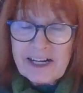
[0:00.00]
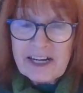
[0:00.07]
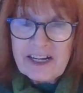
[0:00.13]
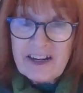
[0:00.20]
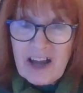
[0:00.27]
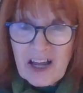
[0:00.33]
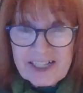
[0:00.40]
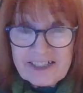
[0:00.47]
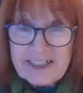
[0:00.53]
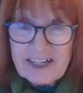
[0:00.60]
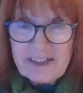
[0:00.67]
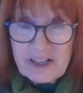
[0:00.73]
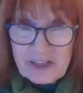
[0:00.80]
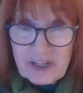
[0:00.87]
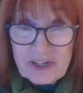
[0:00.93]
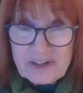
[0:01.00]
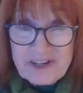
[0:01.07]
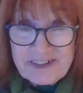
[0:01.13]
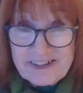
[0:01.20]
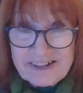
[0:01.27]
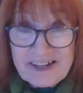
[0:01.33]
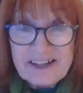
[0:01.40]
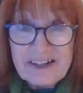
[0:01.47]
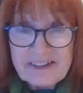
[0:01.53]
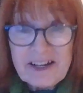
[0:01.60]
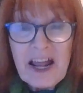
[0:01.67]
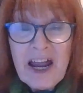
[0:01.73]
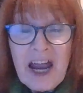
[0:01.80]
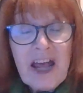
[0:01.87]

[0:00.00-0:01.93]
1936.